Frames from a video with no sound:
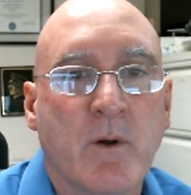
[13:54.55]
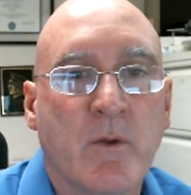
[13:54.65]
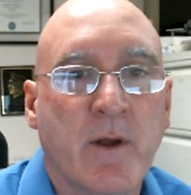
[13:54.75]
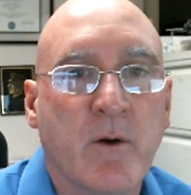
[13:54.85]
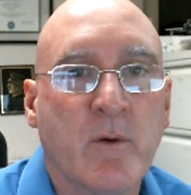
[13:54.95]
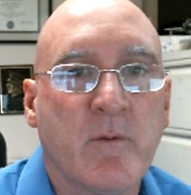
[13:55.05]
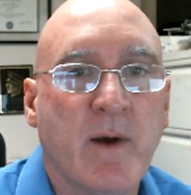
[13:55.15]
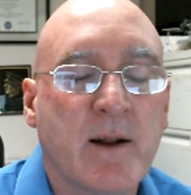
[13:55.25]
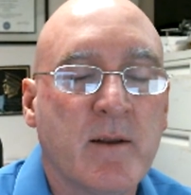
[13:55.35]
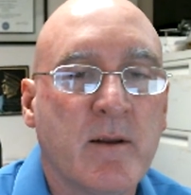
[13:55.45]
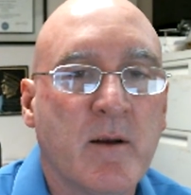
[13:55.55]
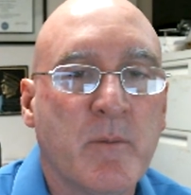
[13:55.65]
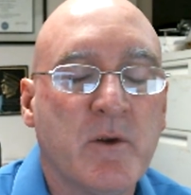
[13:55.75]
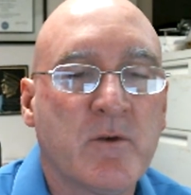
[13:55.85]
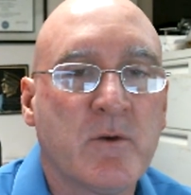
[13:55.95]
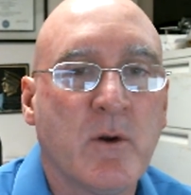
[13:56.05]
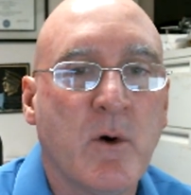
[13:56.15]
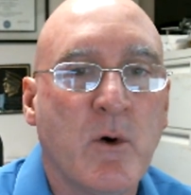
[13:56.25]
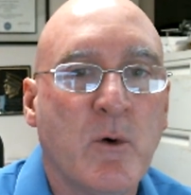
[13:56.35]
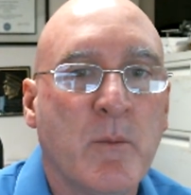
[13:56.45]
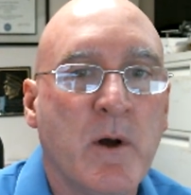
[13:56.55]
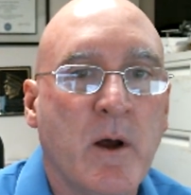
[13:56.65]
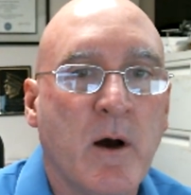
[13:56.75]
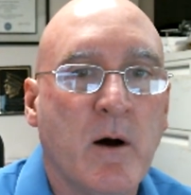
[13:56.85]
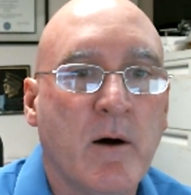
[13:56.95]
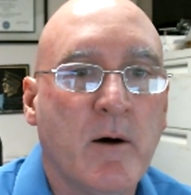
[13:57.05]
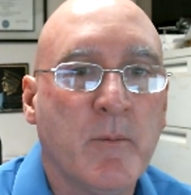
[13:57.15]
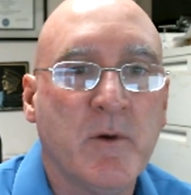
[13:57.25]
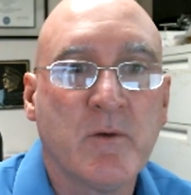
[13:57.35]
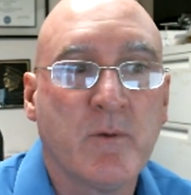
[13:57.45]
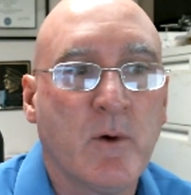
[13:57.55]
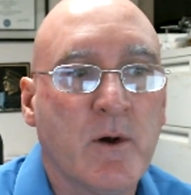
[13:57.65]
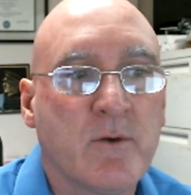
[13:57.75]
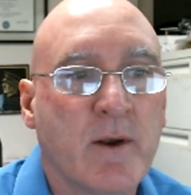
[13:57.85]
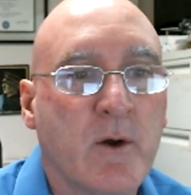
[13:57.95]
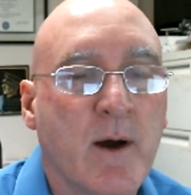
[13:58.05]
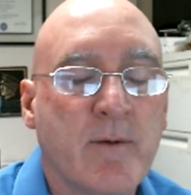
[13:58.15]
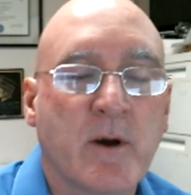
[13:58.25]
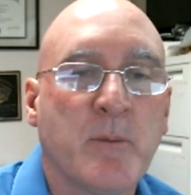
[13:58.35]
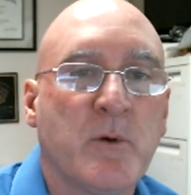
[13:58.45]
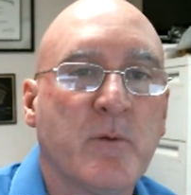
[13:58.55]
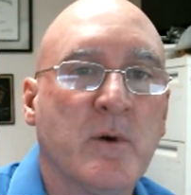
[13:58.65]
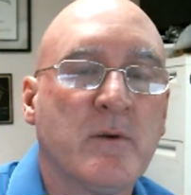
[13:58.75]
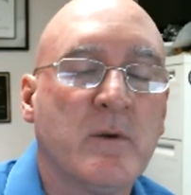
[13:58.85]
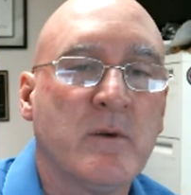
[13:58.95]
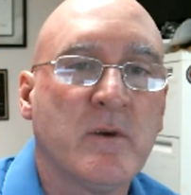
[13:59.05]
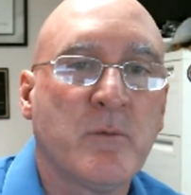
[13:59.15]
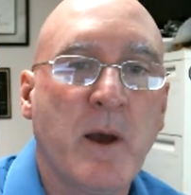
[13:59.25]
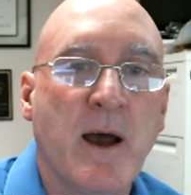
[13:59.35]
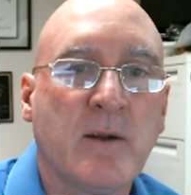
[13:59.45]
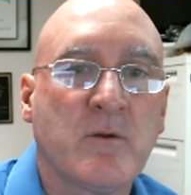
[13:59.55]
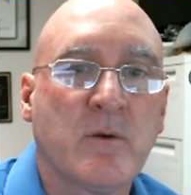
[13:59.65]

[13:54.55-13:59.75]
that are infected that have been sent home. Um, as far as I know, I have a couple friends in dispatch.